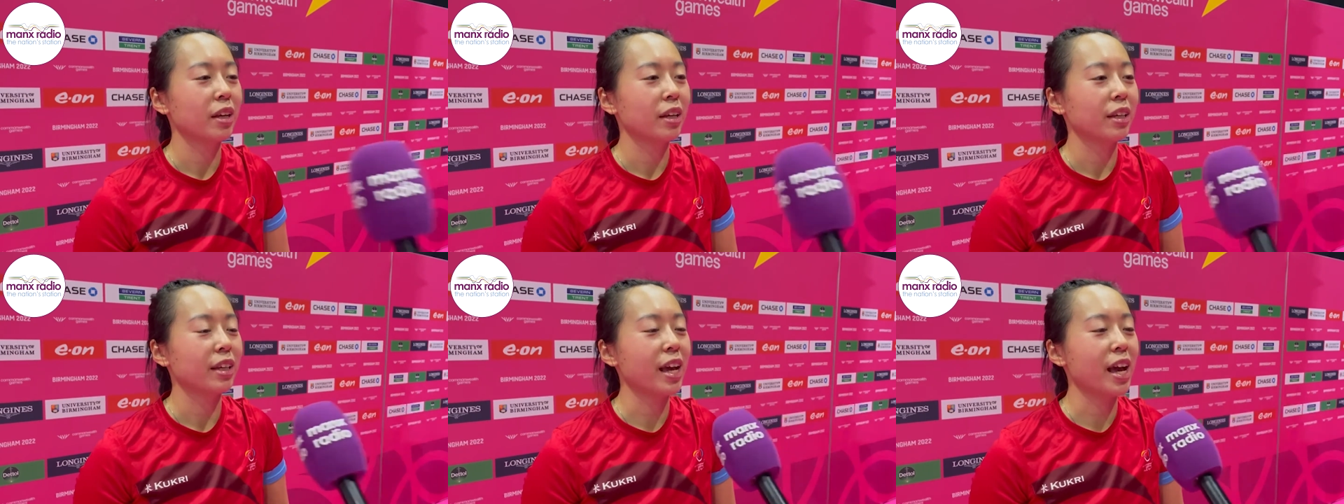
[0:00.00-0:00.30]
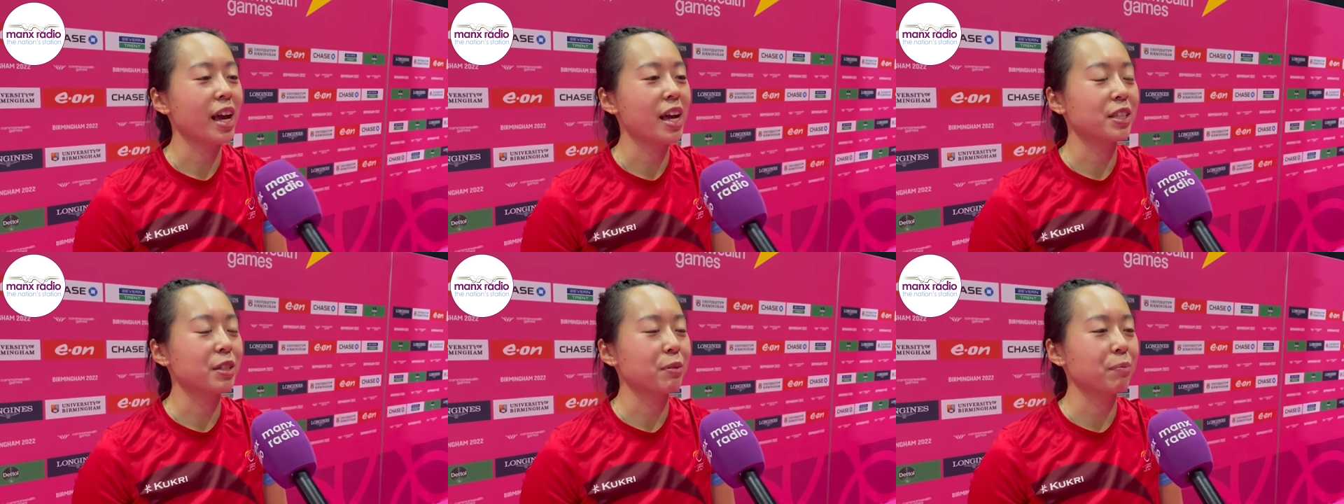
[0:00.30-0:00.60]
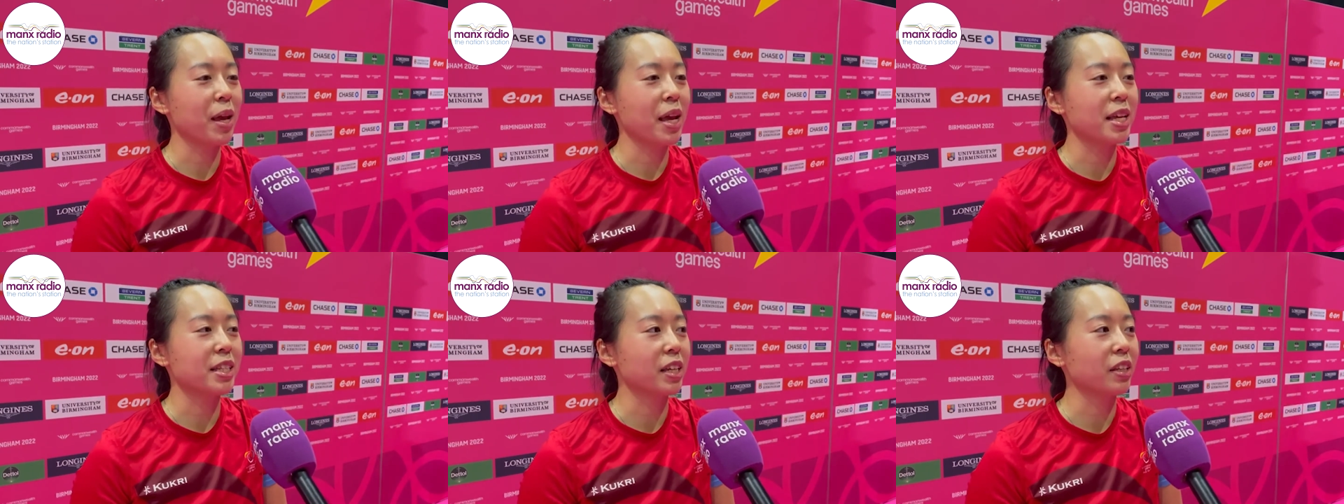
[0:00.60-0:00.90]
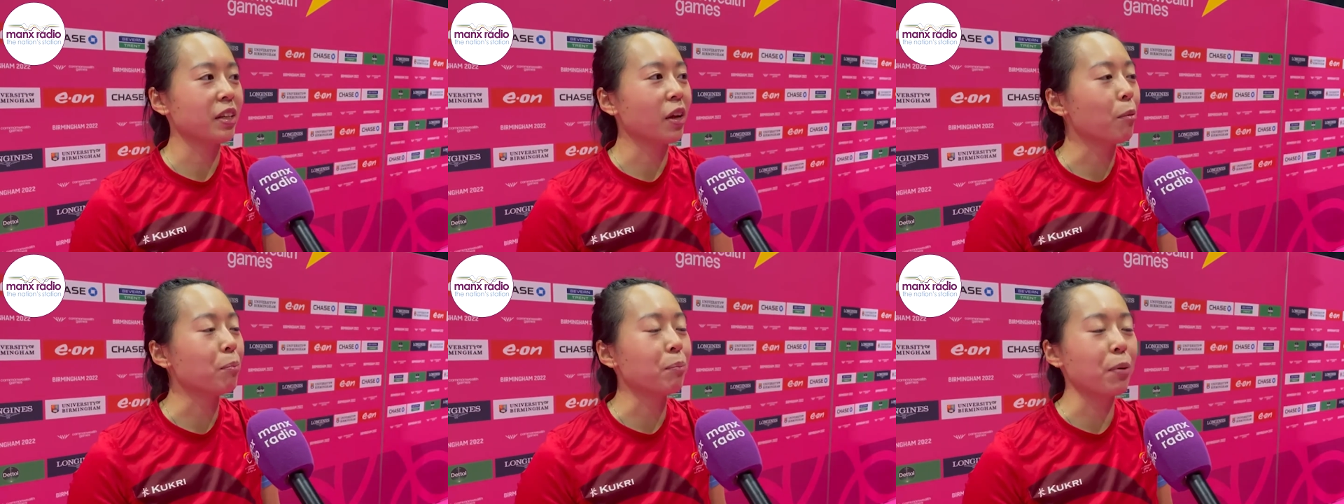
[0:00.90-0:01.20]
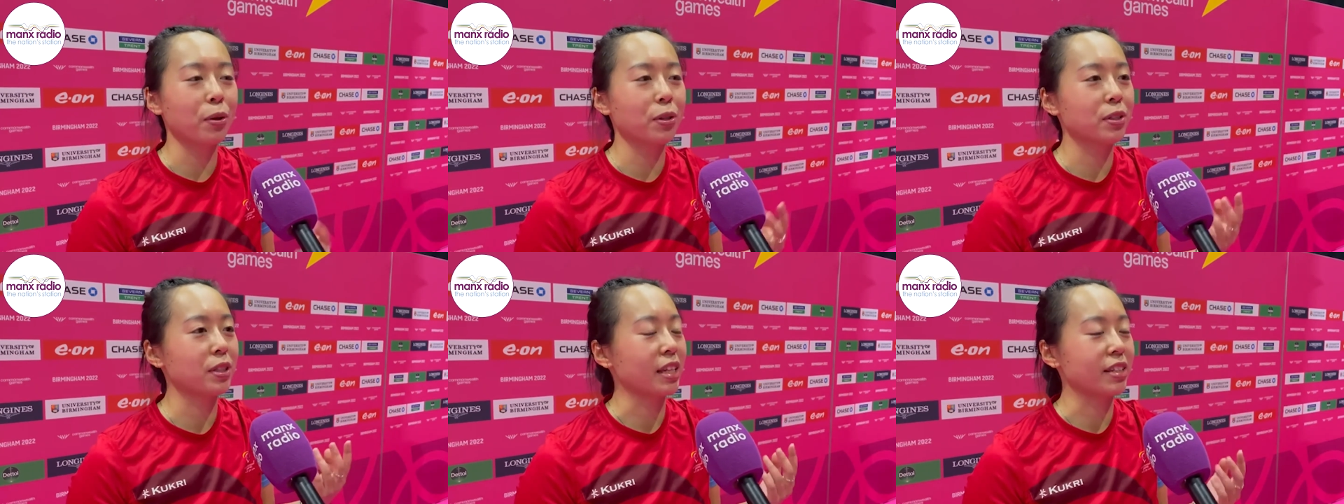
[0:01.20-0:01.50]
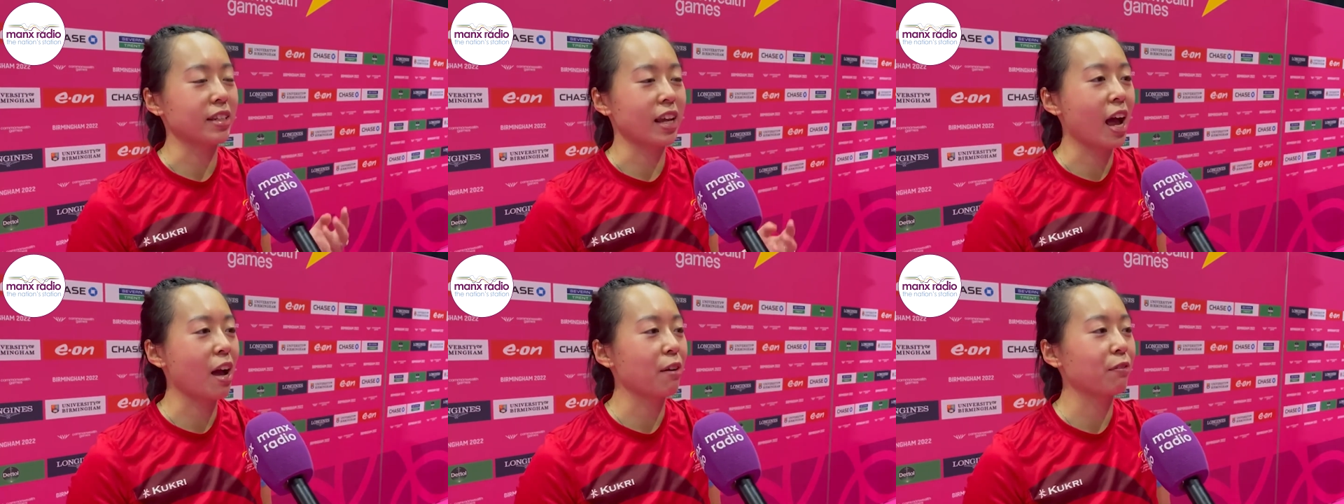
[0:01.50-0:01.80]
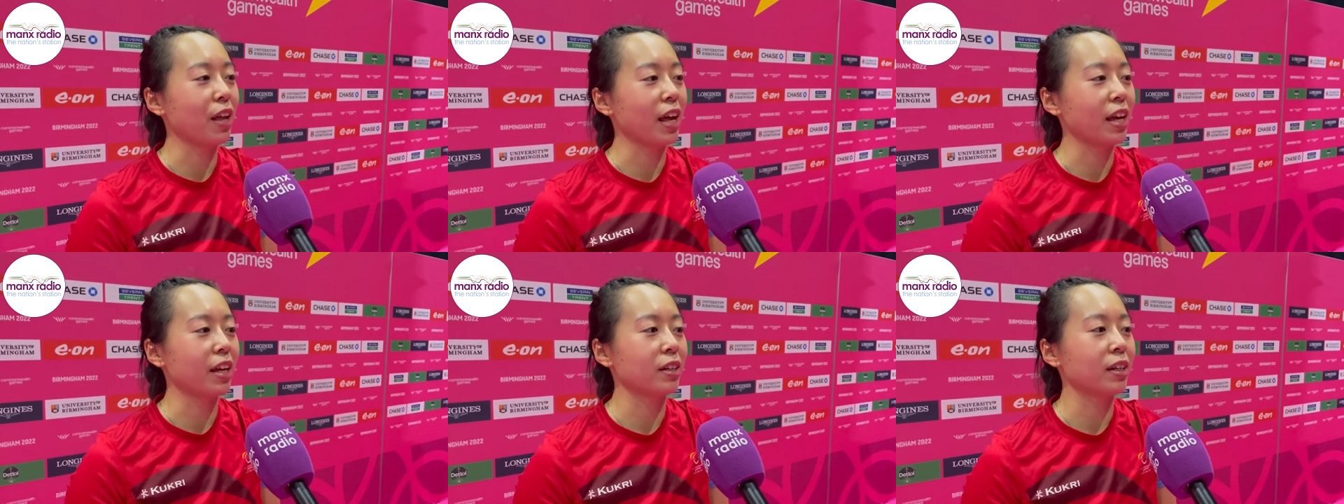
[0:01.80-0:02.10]
Yeah, it's amazing on both to have
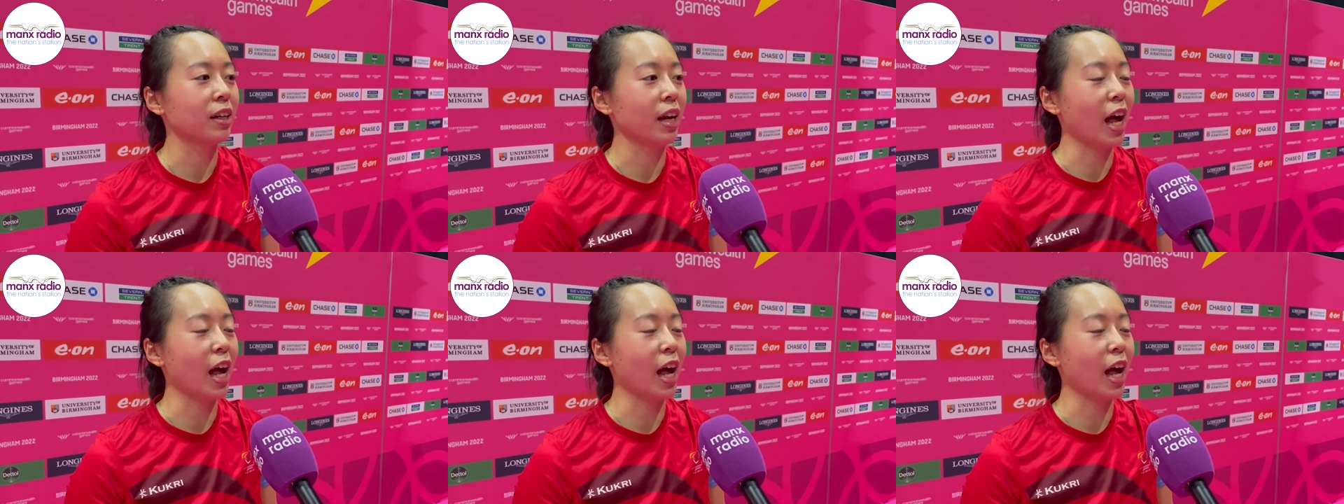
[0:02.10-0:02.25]
like